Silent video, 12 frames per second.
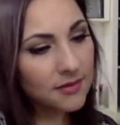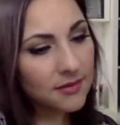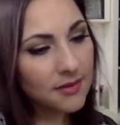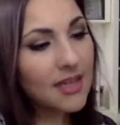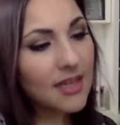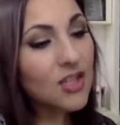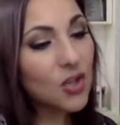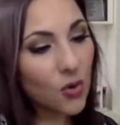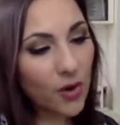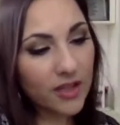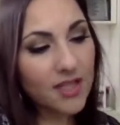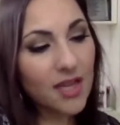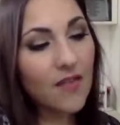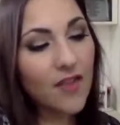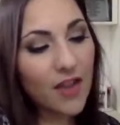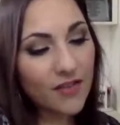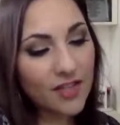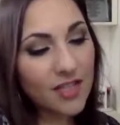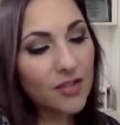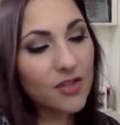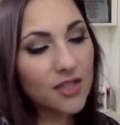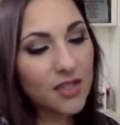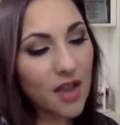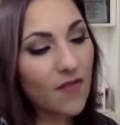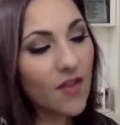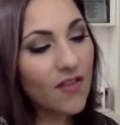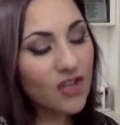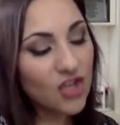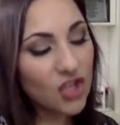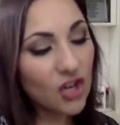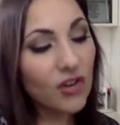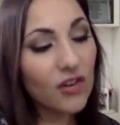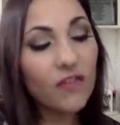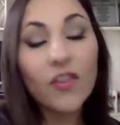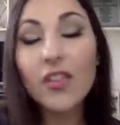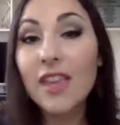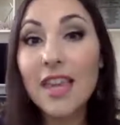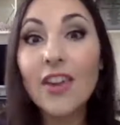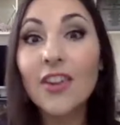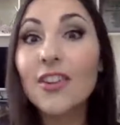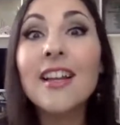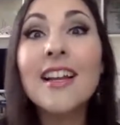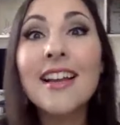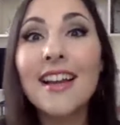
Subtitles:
That is correct. Top 5 in sales and top 5 in sharing for the year.